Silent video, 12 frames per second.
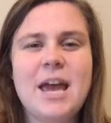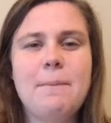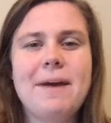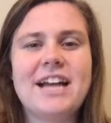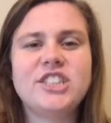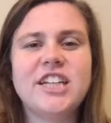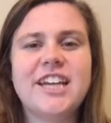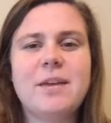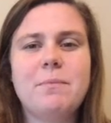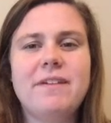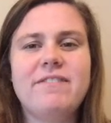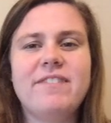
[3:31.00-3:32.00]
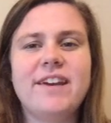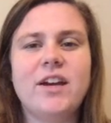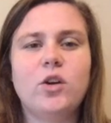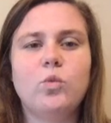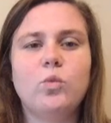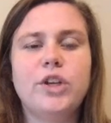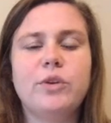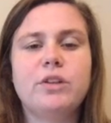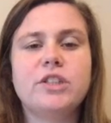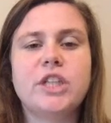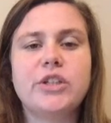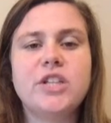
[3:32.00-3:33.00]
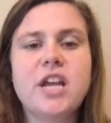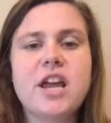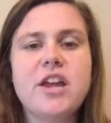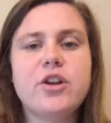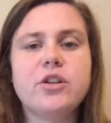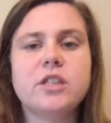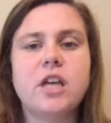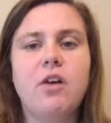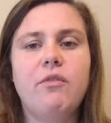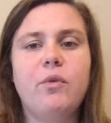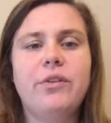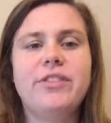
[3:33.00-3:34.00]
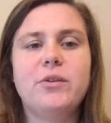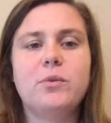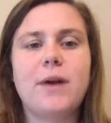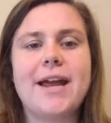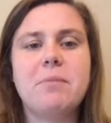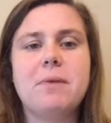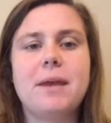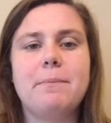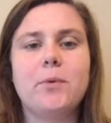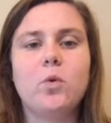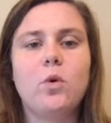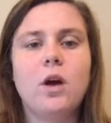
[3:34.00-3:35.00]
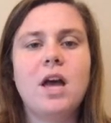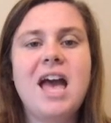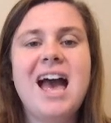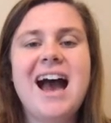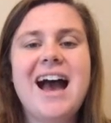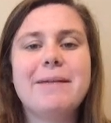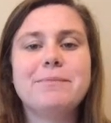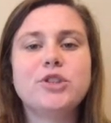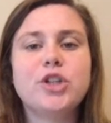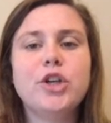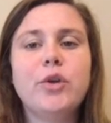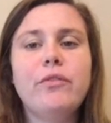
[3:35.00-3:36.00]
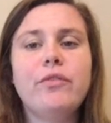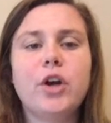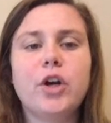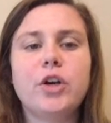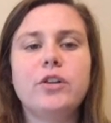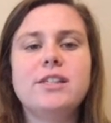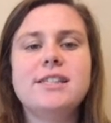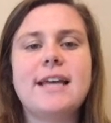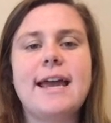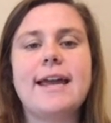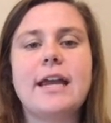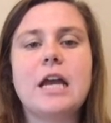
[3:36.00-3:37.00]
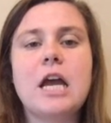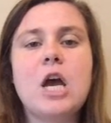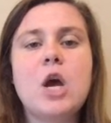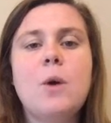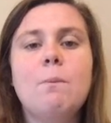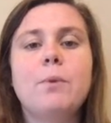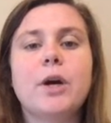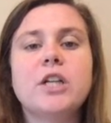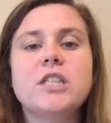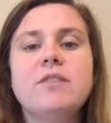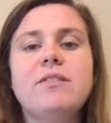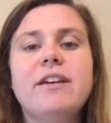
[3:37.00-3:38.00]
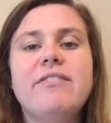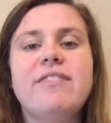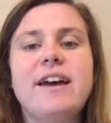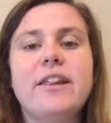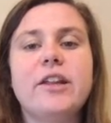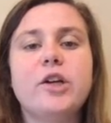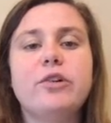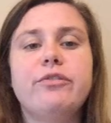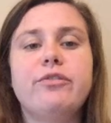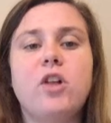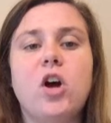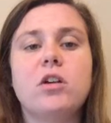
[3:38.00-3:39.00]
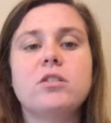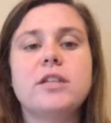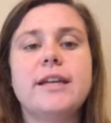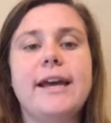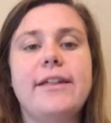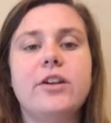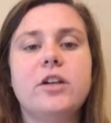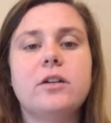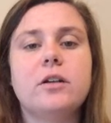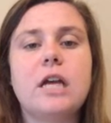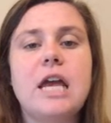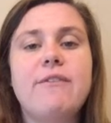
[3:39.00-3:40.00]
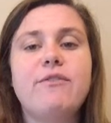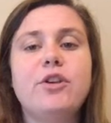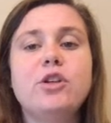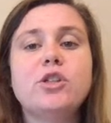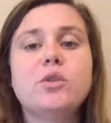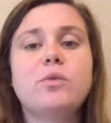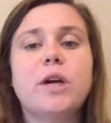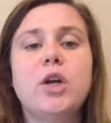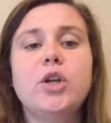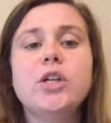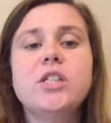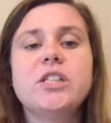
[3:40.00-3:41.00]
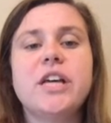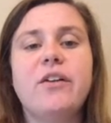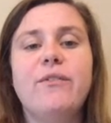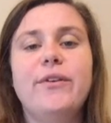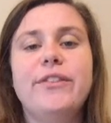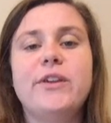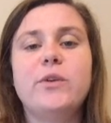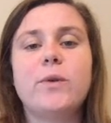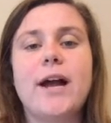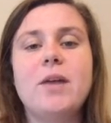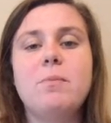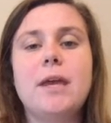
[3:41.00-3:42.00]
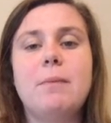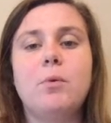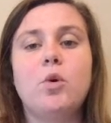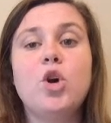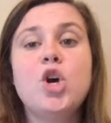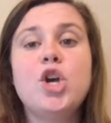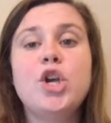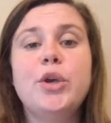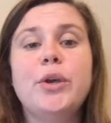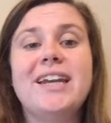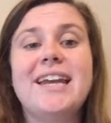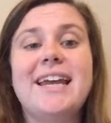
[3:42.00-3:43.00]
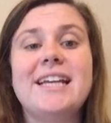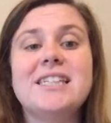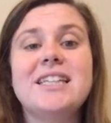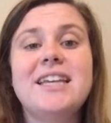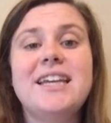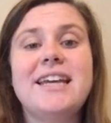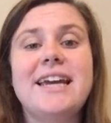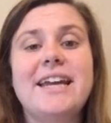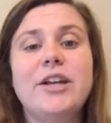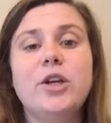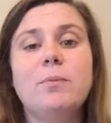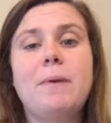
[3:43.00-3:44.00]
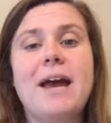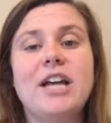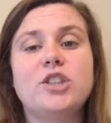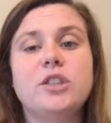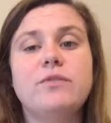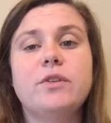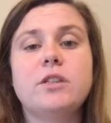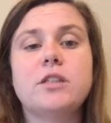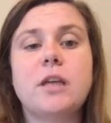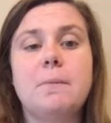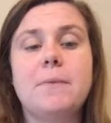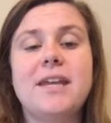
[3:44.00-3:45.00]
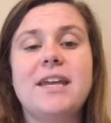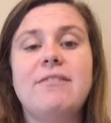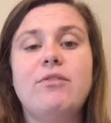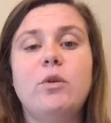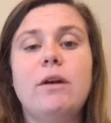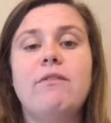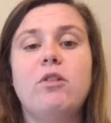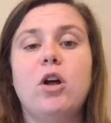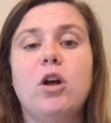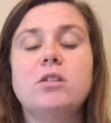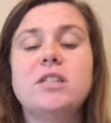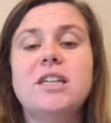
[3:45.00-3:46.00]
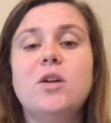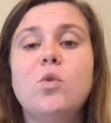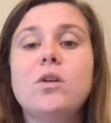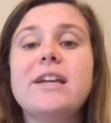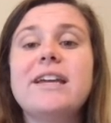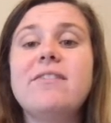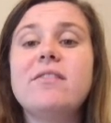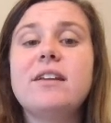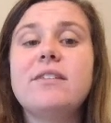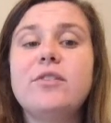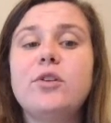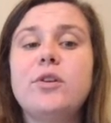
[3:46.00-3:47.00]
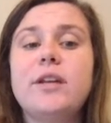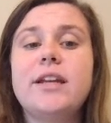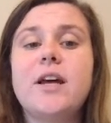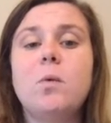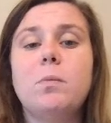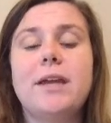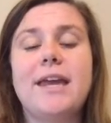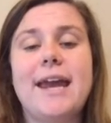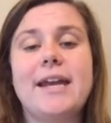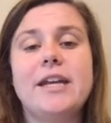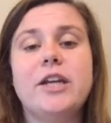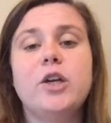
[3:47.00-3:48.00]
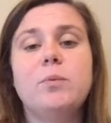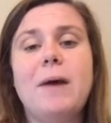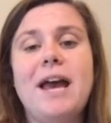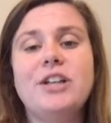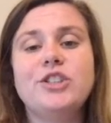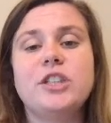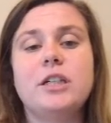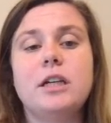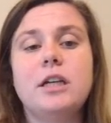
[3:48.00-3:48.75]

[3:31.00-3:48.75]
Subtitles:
Passion can be found when you associate yourself with the right people. I'm sure you've heard the saying, "Birds of a feather flock together." If you surround yourself with the right people, you can easily gain your passion for something if you have lost it or even if you need help gaining your passion.